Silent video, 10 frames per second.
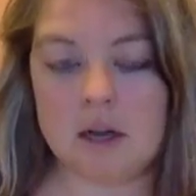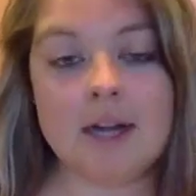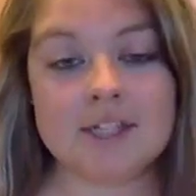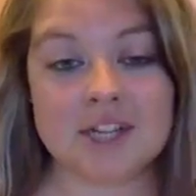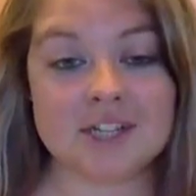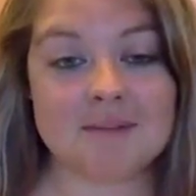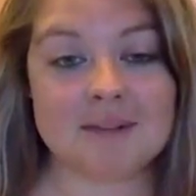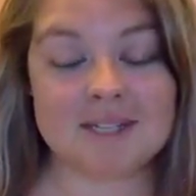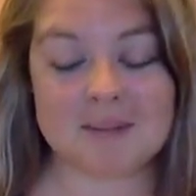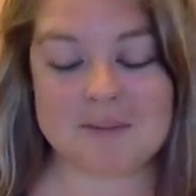I change up
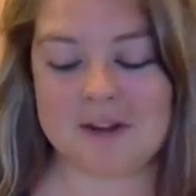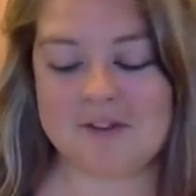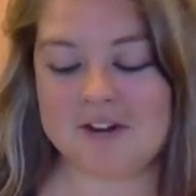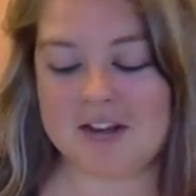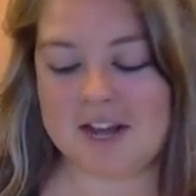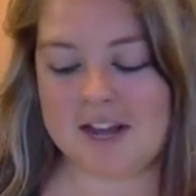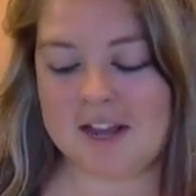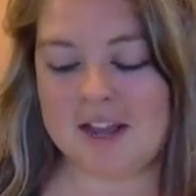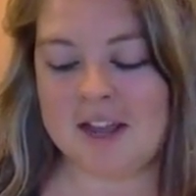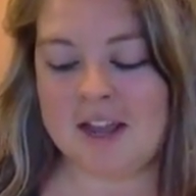my supper every
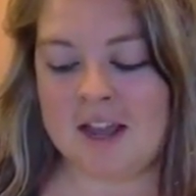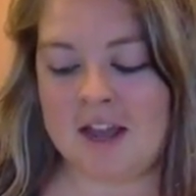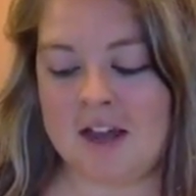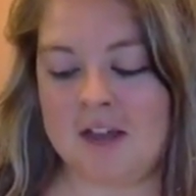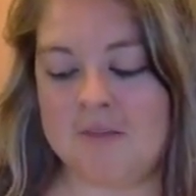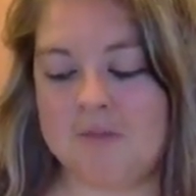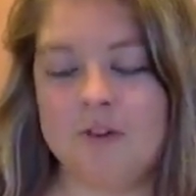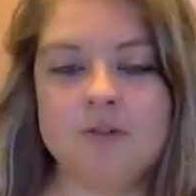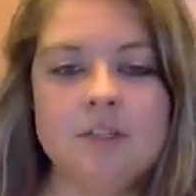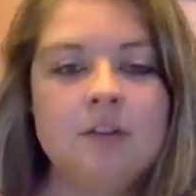day.
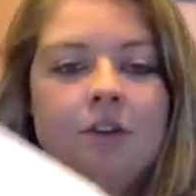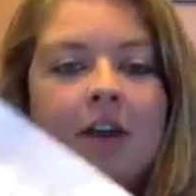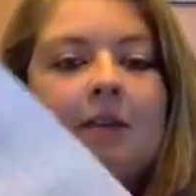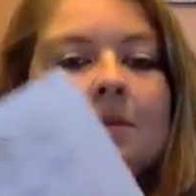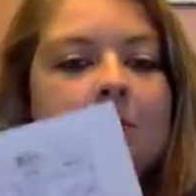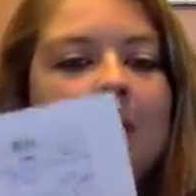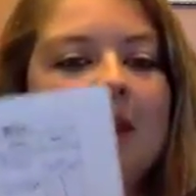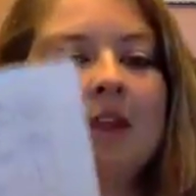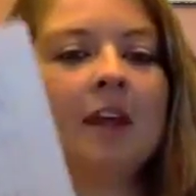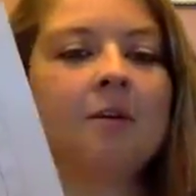Frozen grapes,
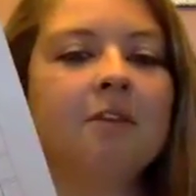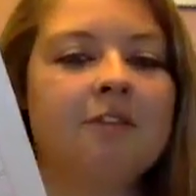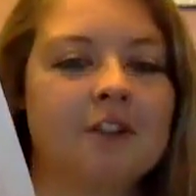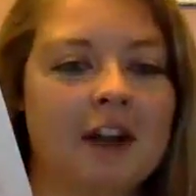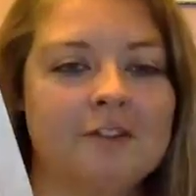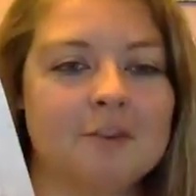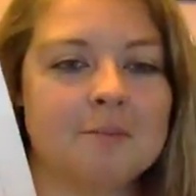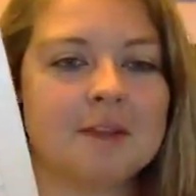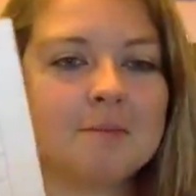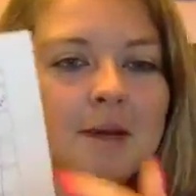I think, will
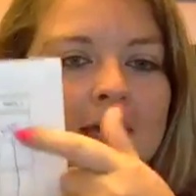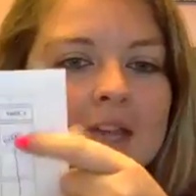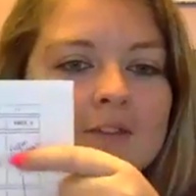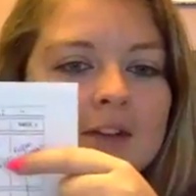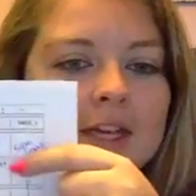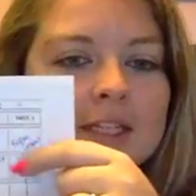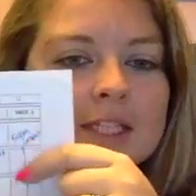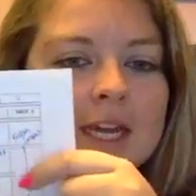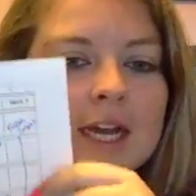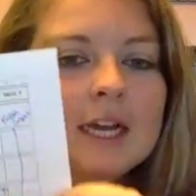forever be my evening
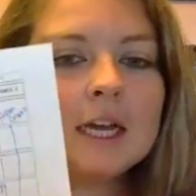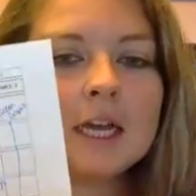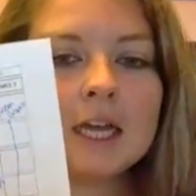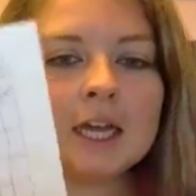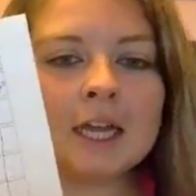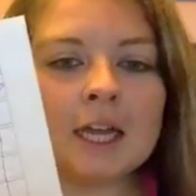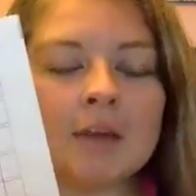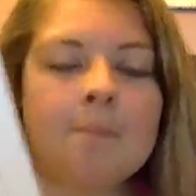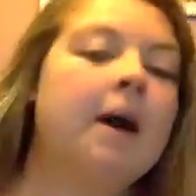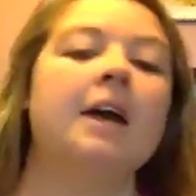snack.
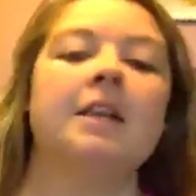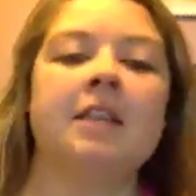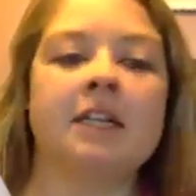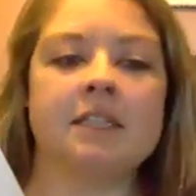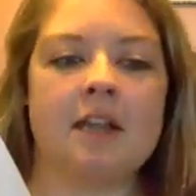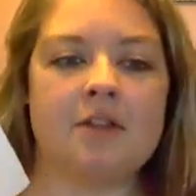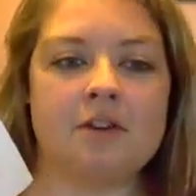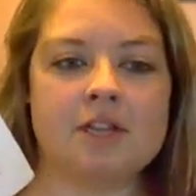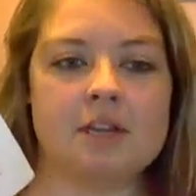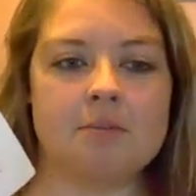But that's
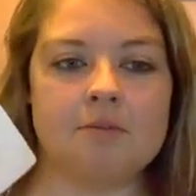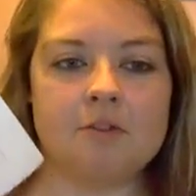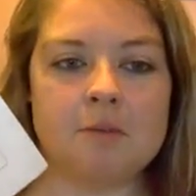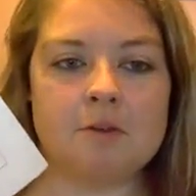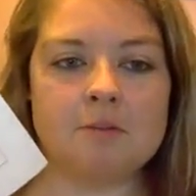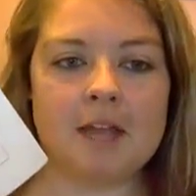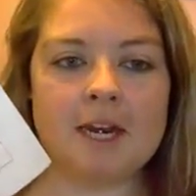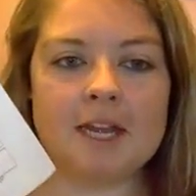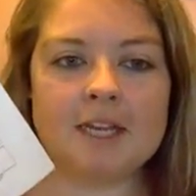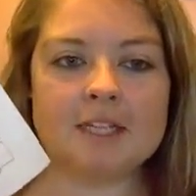another tip for meal
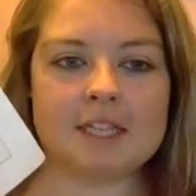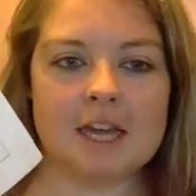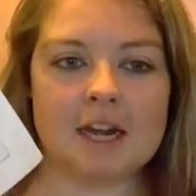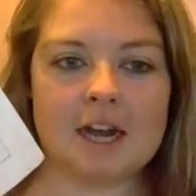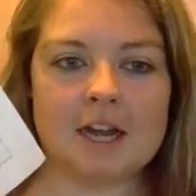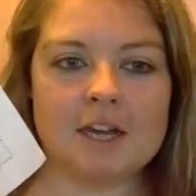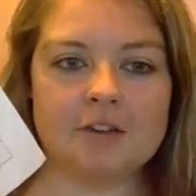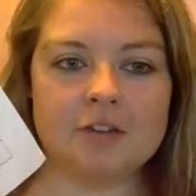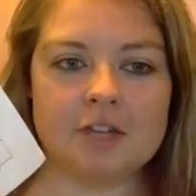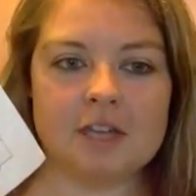planning is that I
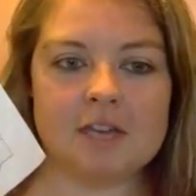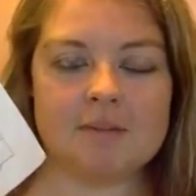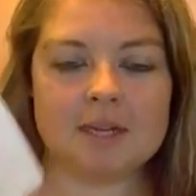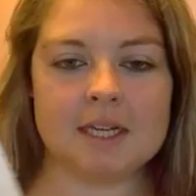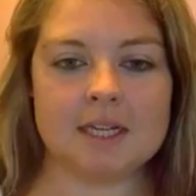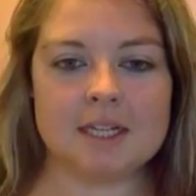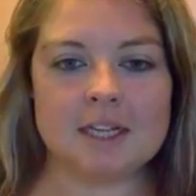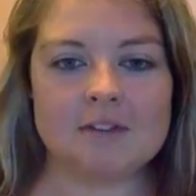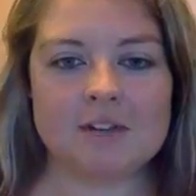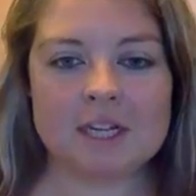usually keep my
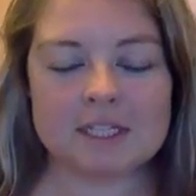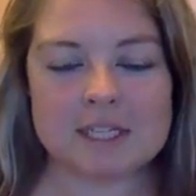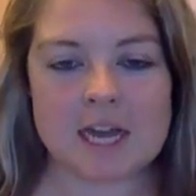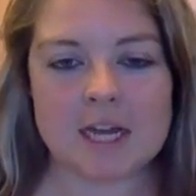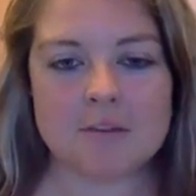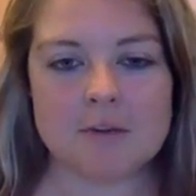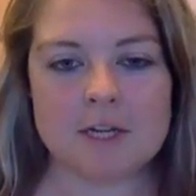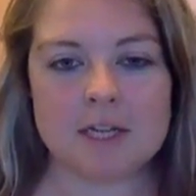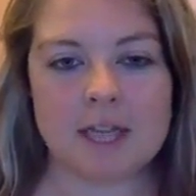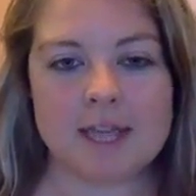evening snack
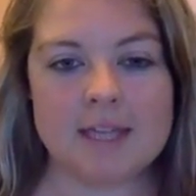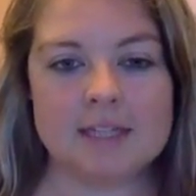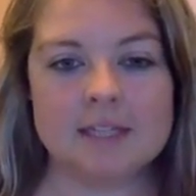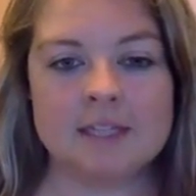pretty light.